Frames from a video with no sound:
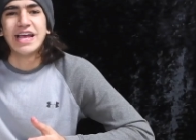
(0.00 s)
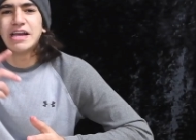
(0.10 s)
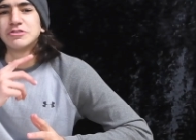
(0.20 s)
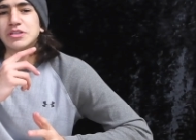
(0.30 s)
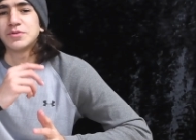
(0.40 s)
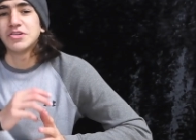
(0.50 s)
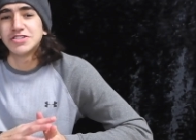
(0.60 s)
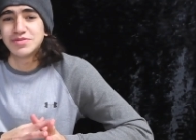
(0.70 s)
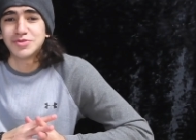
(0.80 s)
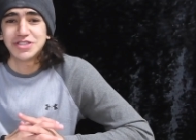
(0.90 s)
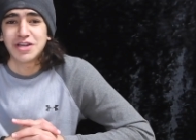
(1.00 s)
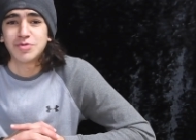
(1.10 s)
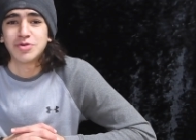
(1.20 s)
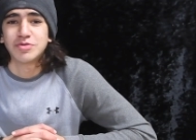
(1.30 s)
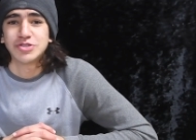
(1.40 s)
Hey, what's up, y'all? It's your boy
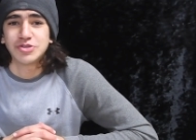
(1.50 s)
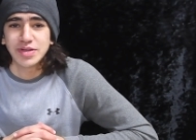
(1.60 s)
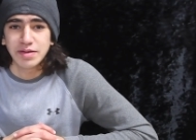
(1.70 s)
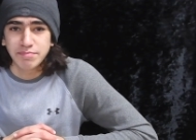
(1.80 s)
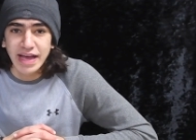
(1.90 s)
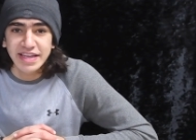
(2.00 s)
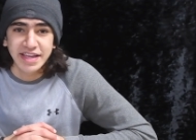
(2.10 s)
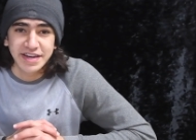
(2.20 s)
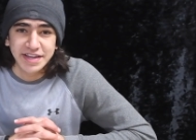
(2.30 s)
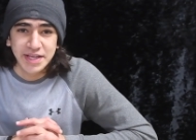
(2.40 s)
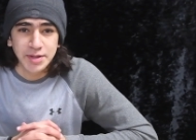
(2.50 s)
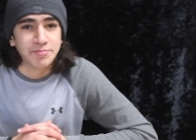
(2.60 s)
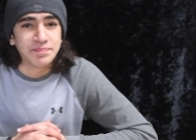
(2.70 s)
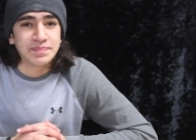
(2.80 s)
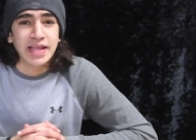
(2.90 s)
Jadaboy123 back at it
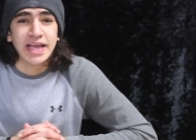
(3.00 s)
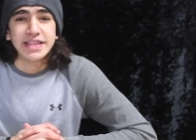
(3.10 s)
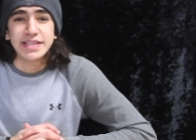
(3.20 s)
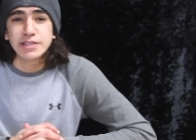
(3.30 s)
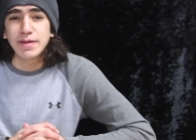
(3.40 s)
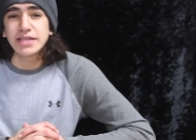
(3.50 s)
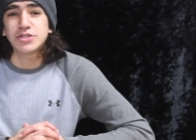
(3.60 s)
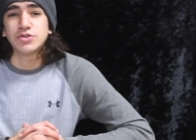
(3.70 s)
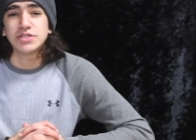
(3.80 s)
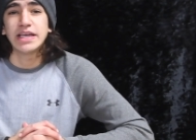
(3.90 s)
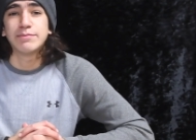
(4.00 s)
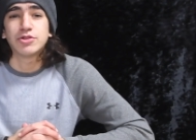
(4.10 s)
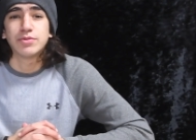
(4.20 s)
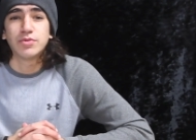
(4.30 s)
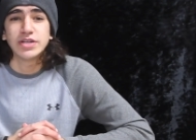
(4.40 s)
again. This past Tuesday,
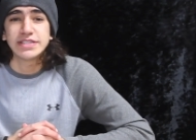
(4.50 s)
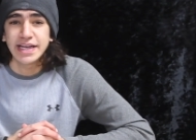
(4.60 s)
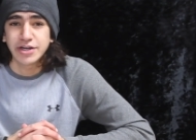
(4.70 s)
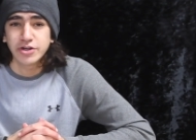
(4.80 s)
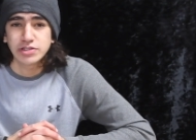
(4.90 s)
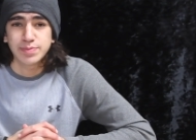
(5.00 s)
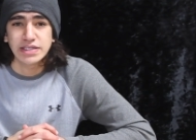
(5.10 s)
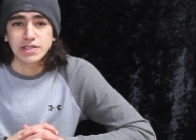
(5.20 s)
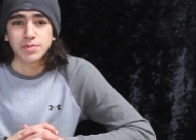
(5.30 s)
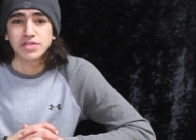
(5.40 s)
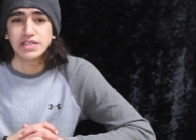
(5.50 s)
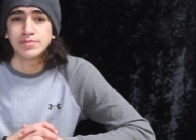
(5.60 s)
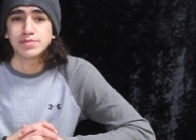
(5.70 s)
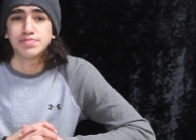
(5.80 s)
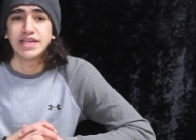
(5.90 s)
both the boys and girls basketball
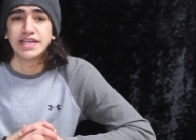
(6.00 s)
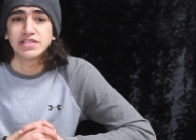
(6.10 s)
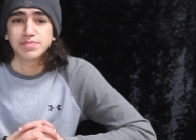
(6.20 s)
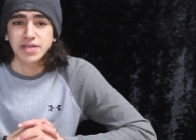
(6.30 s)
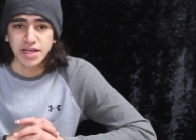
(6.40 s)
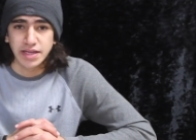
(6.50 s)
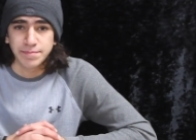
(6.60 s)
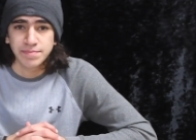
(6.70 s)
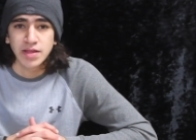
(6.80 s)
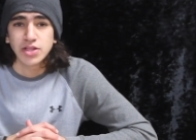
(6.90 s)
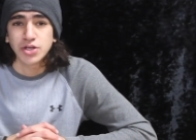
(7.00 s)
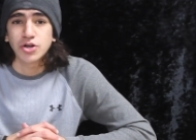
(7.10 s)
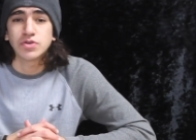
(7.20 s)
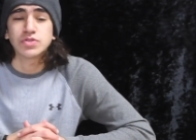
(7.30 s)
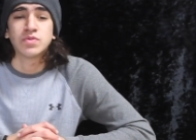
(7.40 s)
teams played against McKinney. The
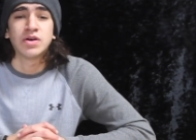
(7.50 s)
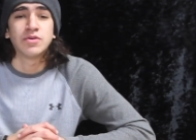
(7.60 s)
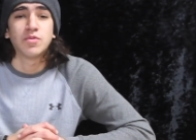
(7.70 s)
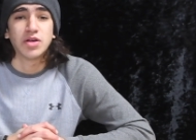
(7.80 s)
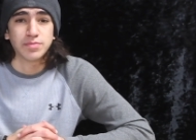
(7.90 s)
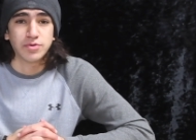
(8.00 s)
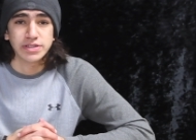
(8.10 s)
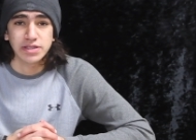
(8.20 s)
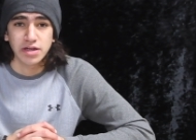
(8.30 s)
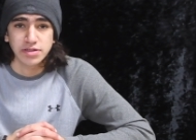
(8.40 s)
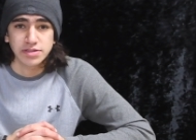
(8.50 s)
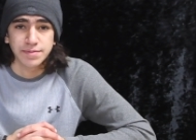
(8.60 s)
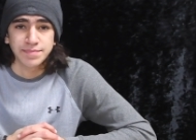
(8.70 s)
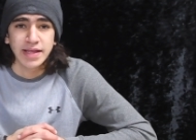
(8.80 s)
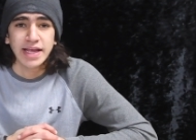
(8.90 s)
girls won while the boys lost.
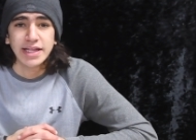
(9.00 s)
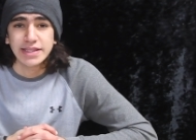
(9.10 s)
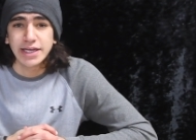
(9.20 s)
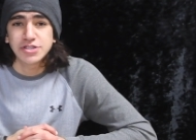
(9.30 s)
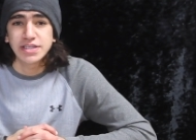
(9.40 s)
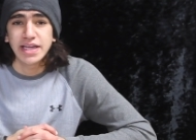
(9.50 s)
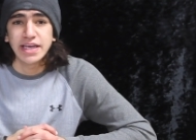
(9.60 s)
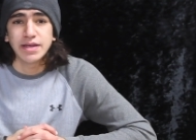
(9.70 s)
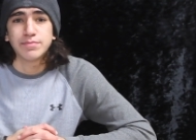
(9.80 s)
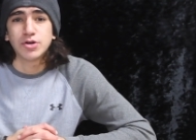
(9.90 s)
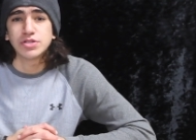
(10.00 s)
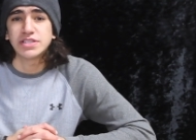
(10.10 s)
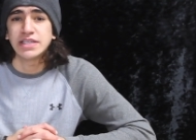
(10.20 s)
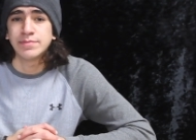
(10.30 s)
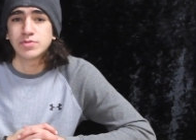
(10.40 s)
Later today, both
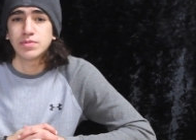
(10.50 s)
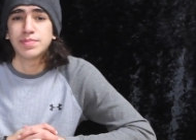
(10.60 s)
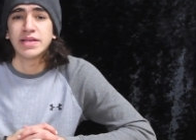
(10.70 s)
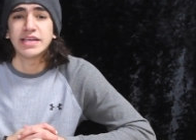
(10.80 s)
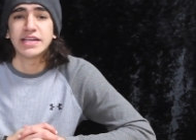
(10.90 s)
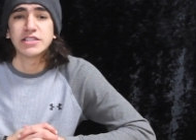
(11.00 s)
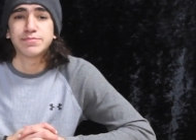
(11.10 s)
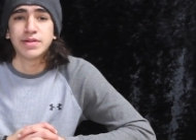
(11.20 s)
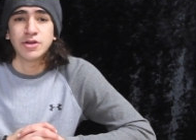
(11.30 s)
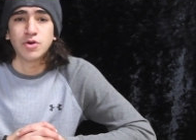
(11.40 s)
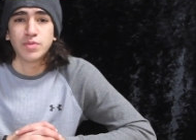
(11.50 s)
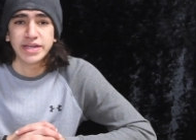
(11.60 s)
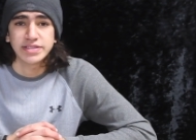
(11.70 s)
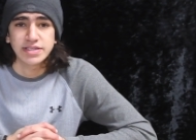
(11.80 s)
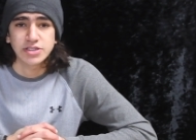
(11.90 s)
teams will be playing against Plano
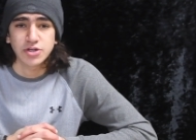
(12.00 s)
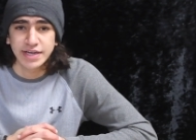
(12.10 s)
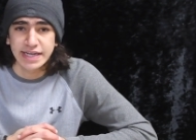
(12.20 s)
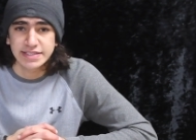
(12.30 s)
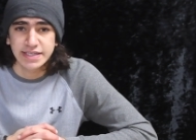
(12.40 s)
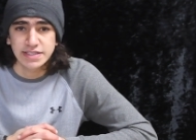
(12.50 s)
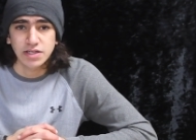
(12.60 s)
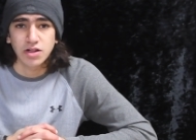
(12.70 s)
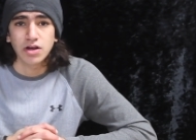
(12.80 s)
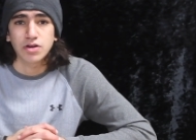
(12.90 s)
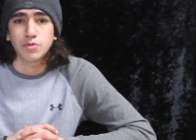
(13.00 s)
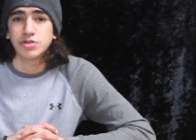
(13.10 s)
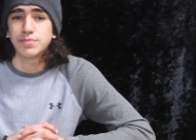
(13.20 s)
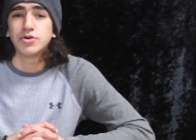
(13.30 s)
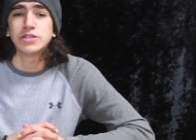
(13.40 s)
West starting at 6 o'clock, with
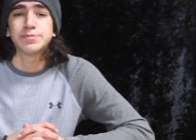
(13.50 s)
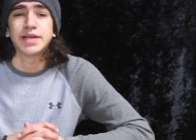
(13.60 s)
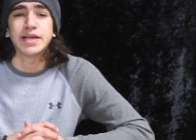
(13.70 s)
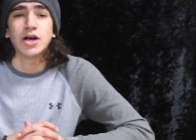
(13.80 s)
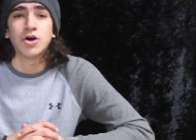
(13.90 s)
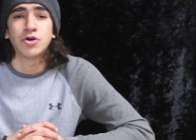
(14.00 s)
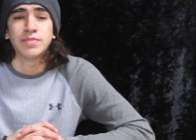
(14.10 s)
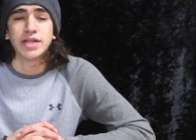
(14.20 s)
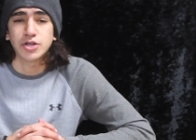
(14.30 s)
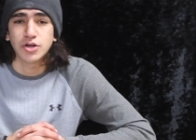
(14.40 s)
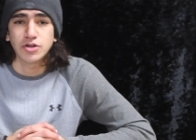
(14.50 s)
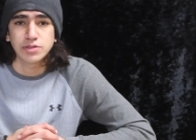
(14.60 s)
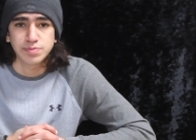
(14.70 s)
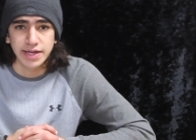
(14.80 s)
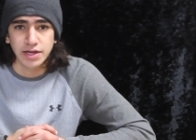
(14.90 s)
the boys playing at home and the girls
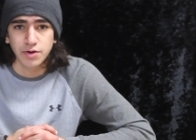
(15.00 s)
playing